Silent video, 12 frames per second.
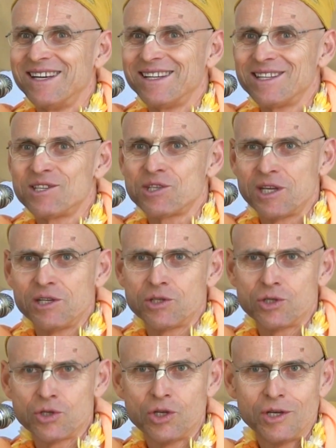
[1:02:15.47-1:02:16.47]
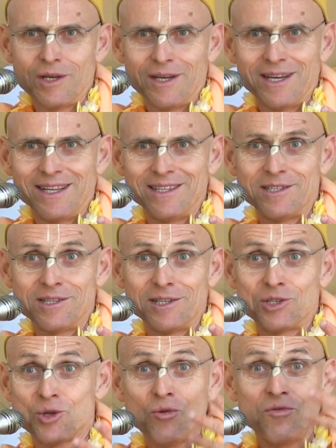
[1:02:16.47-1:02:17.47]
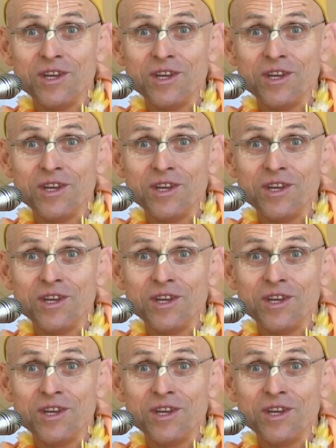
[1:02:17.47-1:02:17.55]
and so